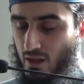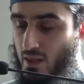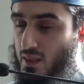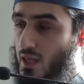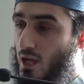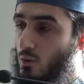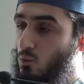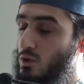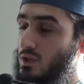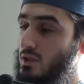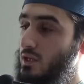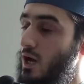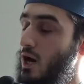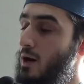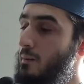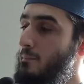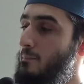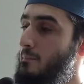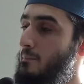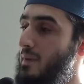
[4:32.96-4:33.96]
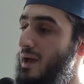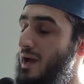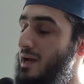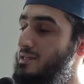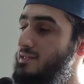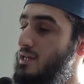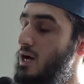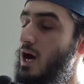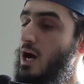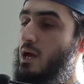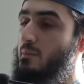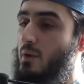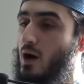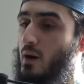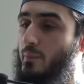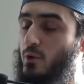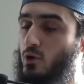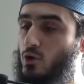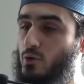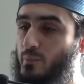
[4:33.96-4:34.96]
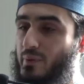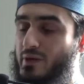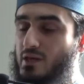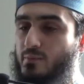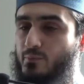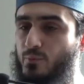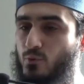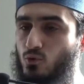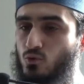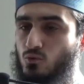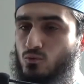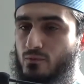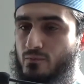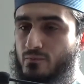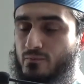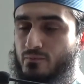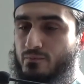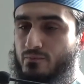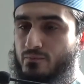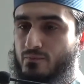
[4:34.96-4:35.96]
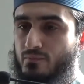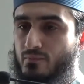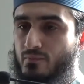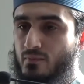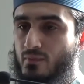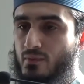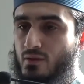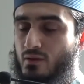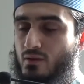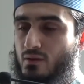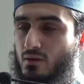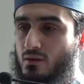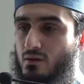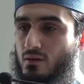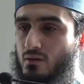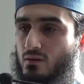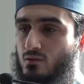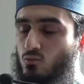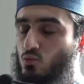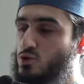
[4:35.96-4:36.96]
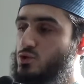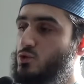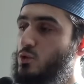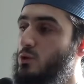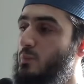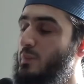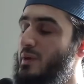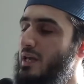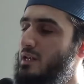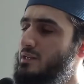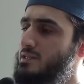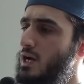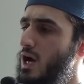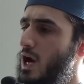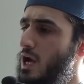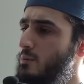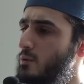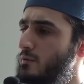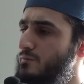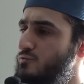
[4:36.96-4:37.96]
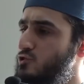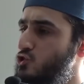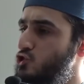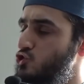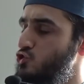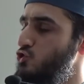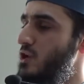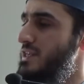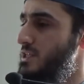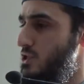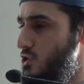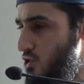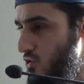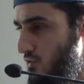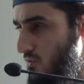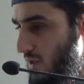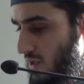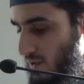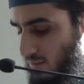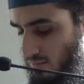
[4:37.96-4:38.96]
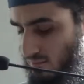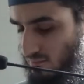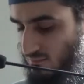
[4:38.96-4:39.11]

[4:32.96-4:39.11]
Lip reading: there will come a time upon people which will be a time of treachery.